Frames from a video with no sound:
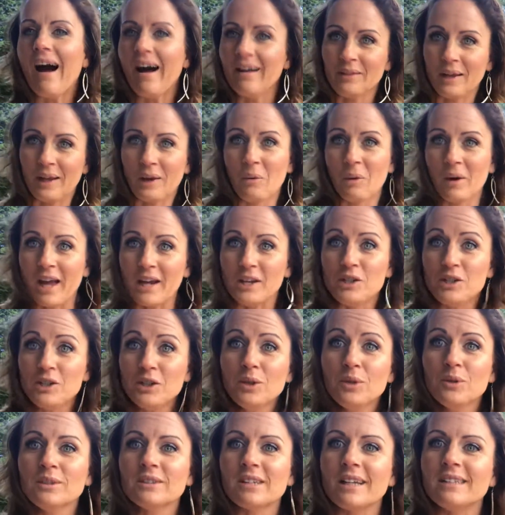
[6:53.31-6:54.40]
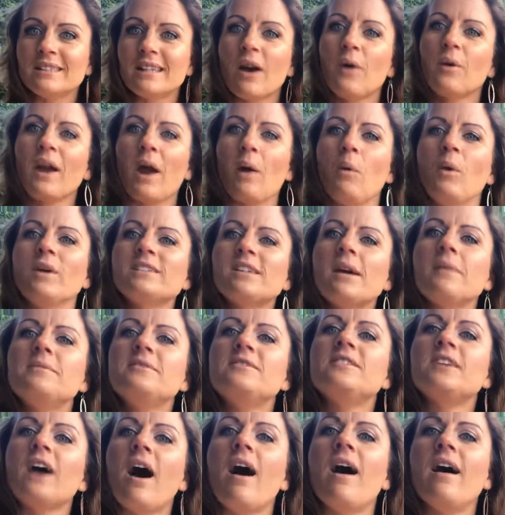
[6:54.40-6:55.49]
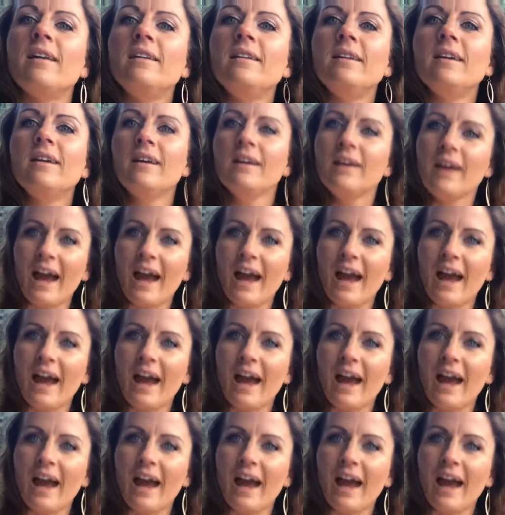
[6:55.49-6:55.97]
like what I do is I say, okay, once I'm done